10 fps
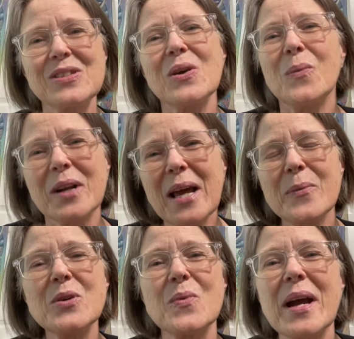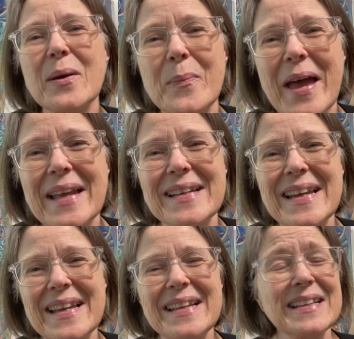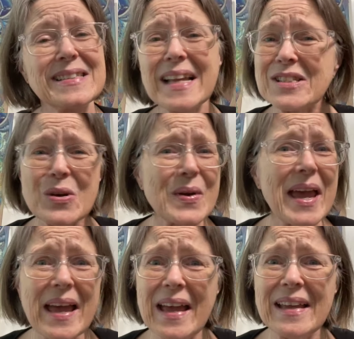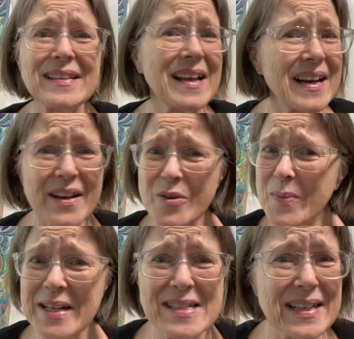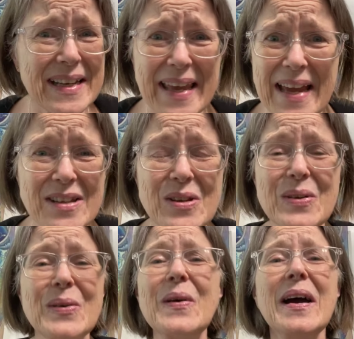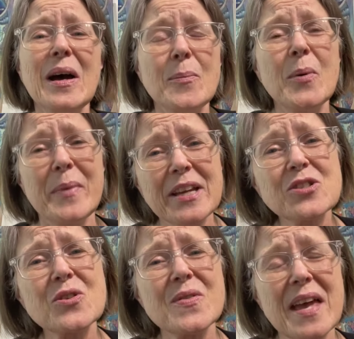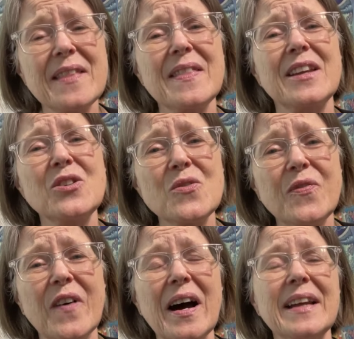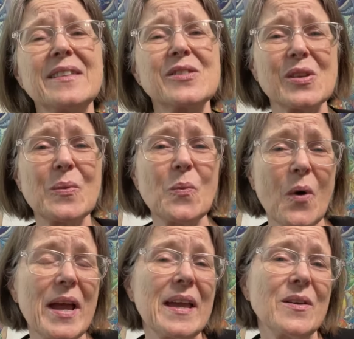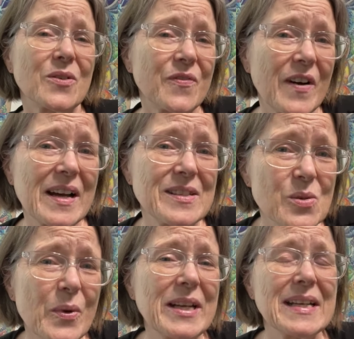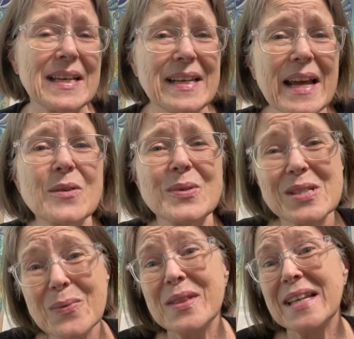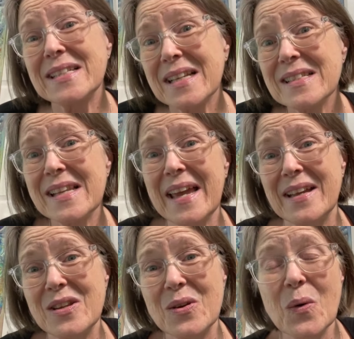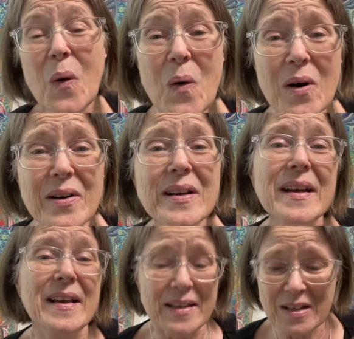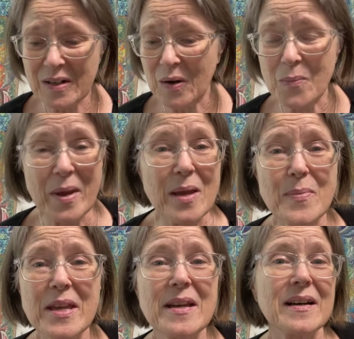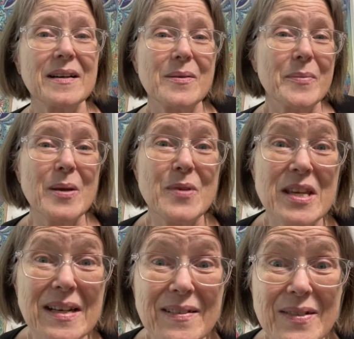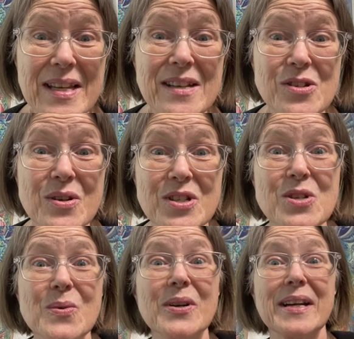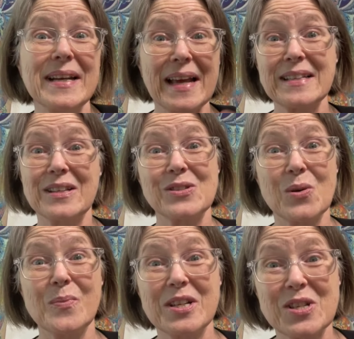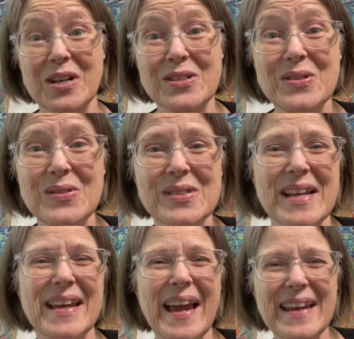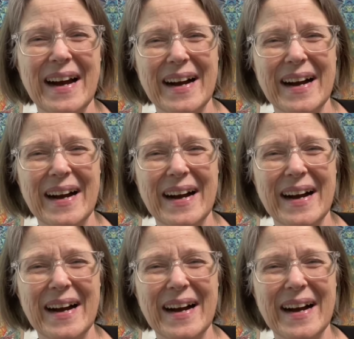And so what I would recommend is that's okay. Not everybody's going to get you, but make sure then that you find some way or find some way to connect with someone that does get you. Or, you know, maybe you don't need to because you were connecting so much on Tuesday.